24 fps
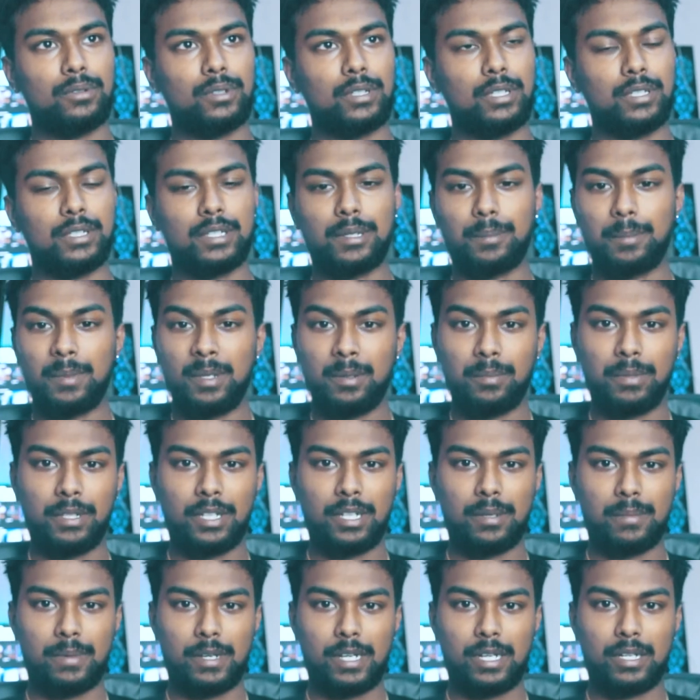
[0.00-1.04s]
He can meet me
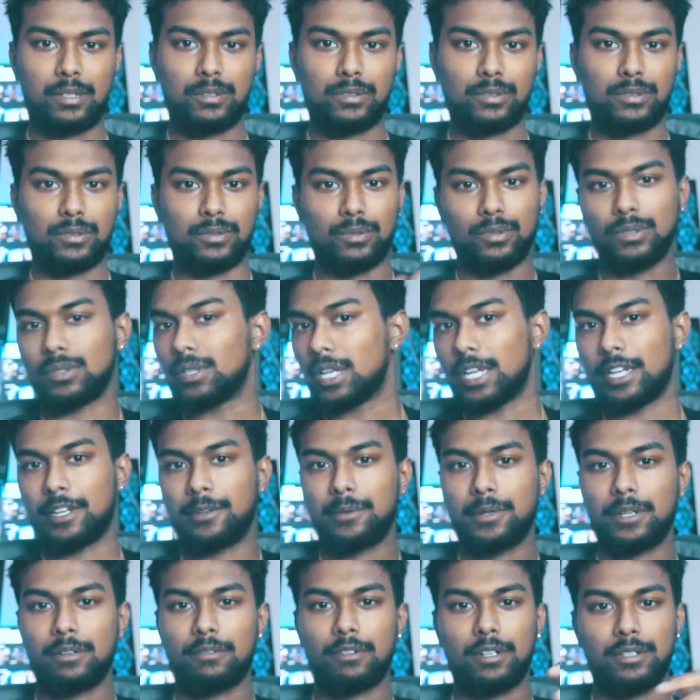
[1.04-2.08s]
near my house or
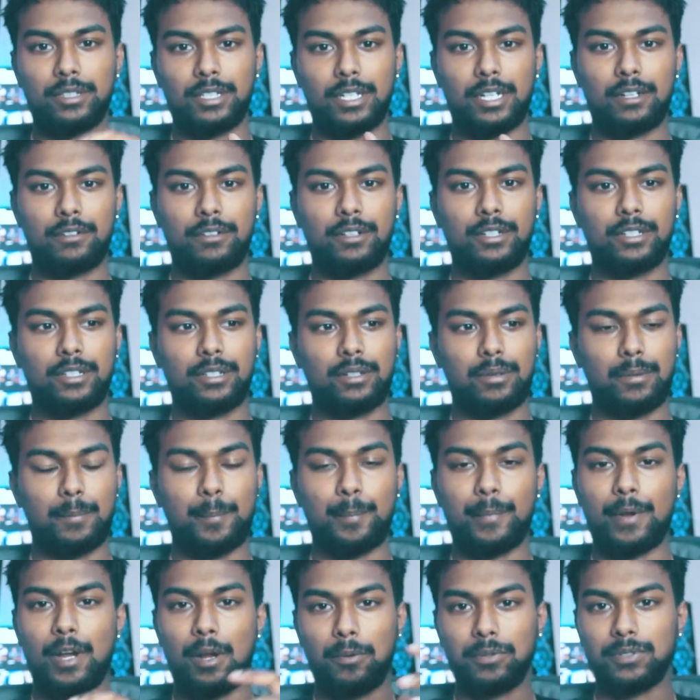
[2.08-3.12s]
anywhere around the area.
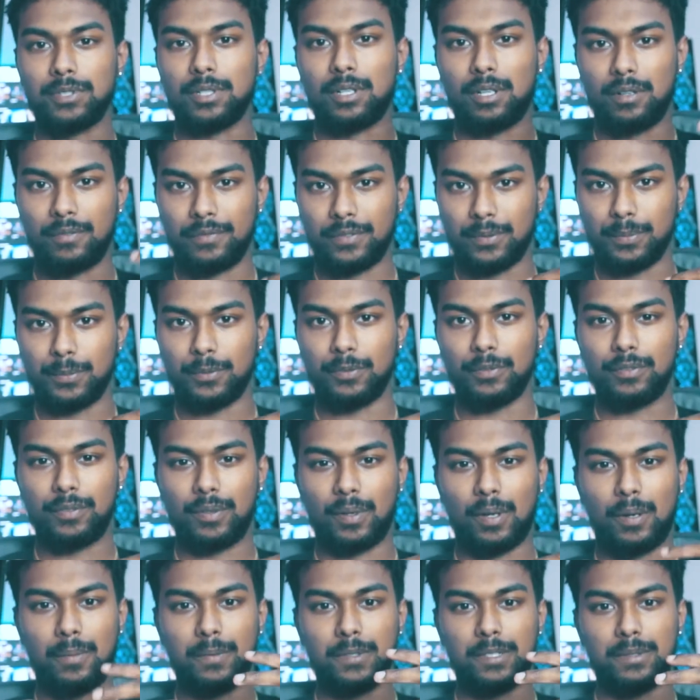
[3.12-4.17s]
I wasn't comfortable with
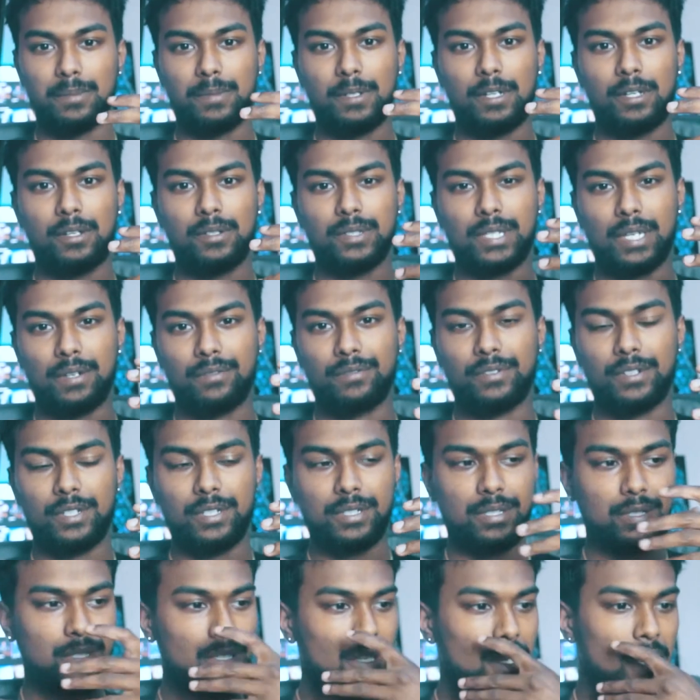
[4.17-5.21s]
coming to my house at
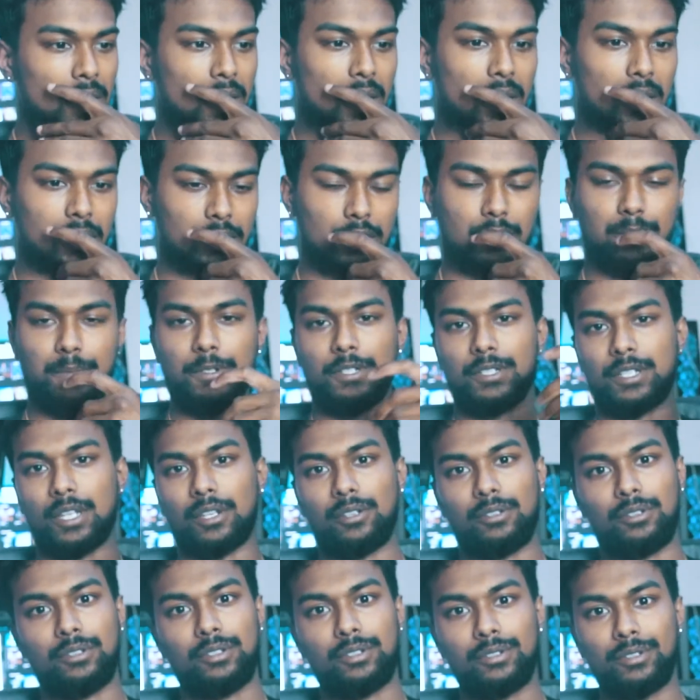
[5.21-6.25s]
first, just because I
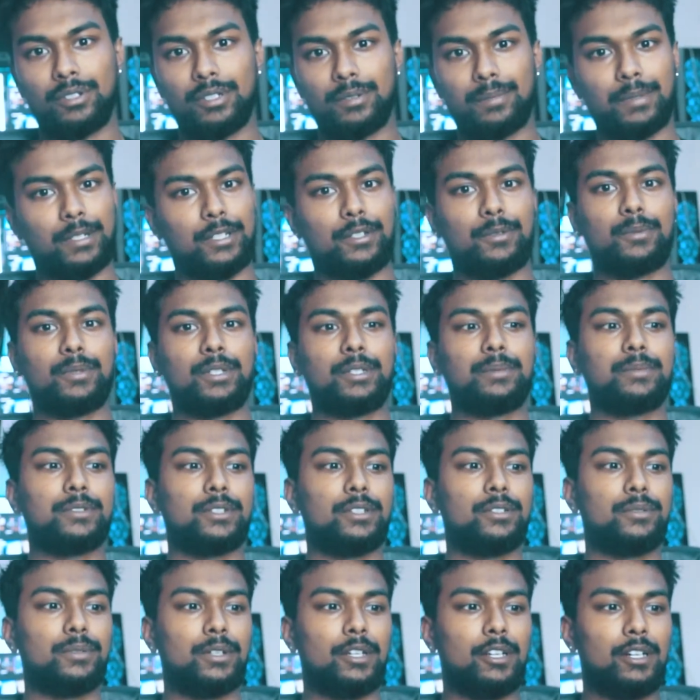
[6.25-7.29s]
don't know him and I want him to
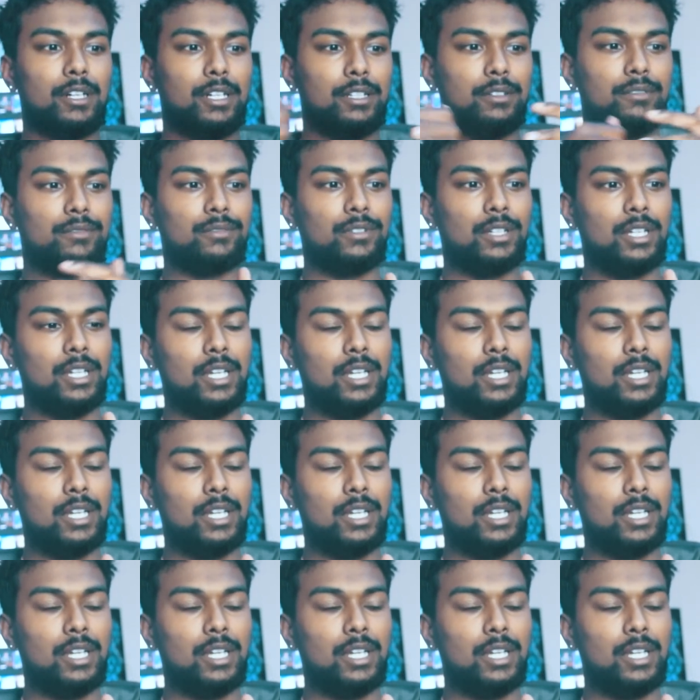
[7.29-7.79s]
know where I live.